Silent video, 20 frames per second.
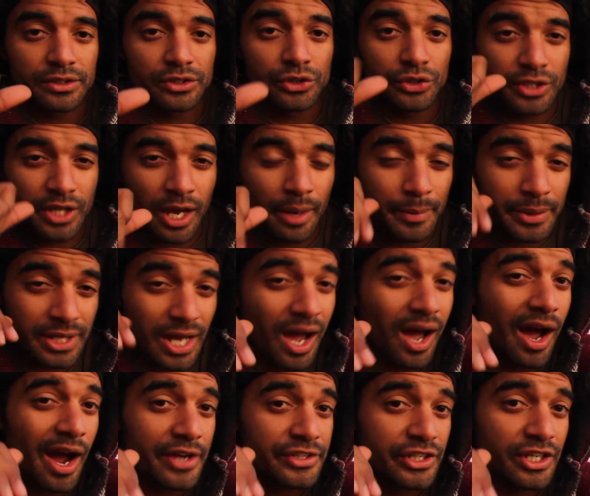You come in
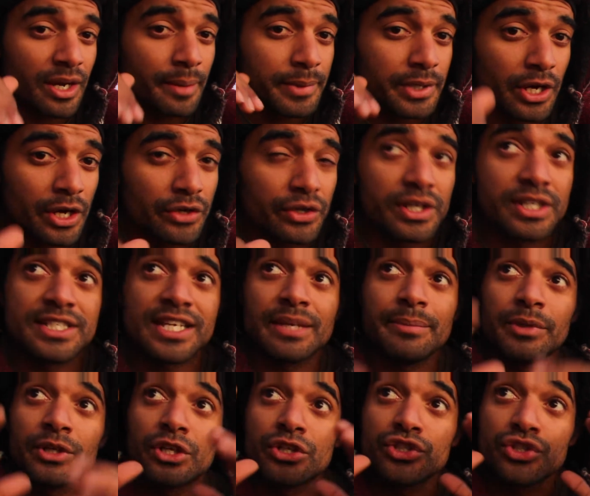high, you come in
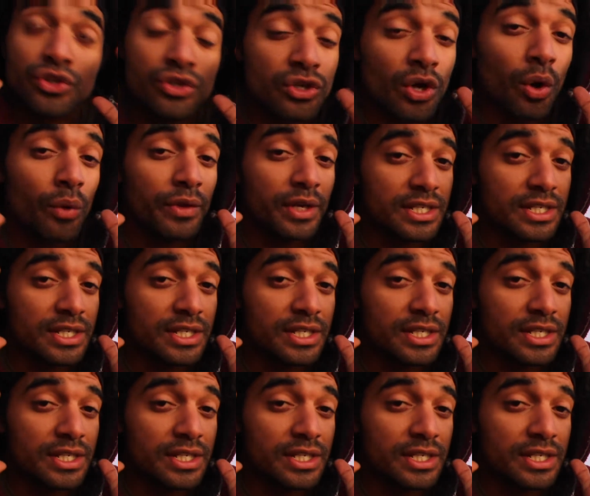110 because you know